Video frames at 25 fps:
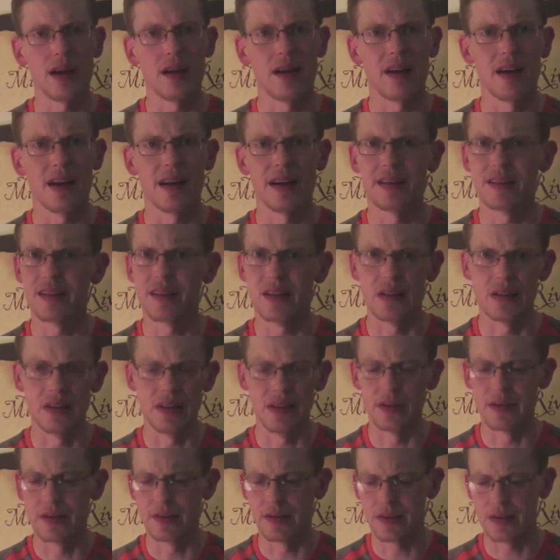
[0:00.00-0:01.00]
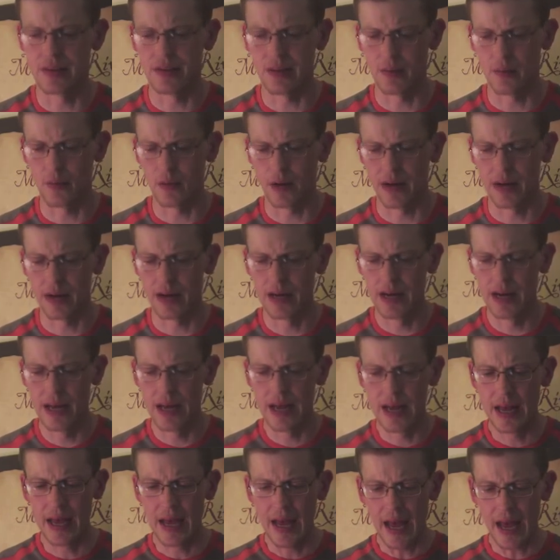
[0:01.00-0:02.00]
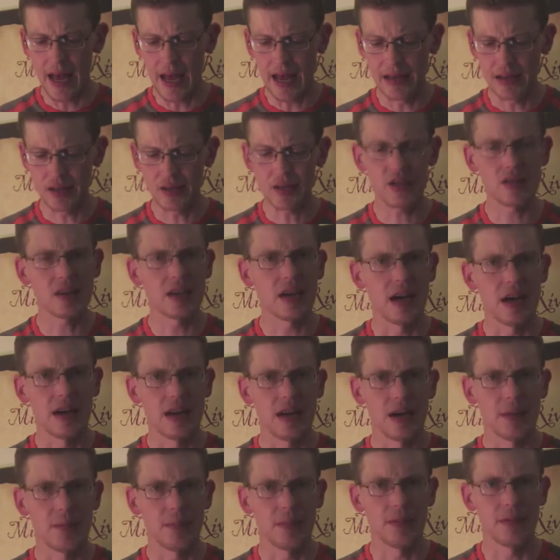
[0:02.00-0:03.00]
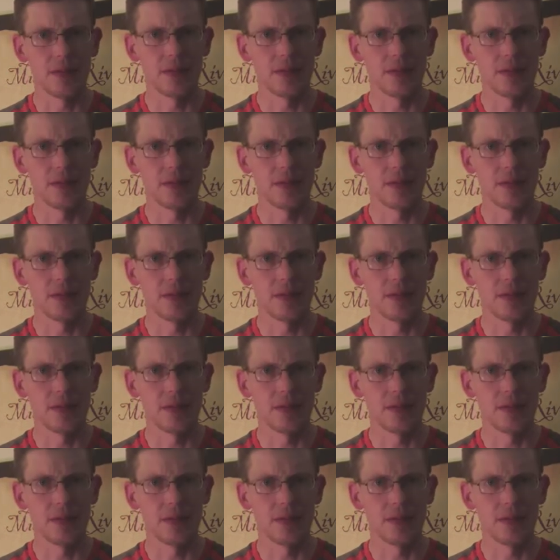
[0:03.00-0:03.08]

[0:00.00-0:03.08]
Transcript: on clearance somewhere and just cut up.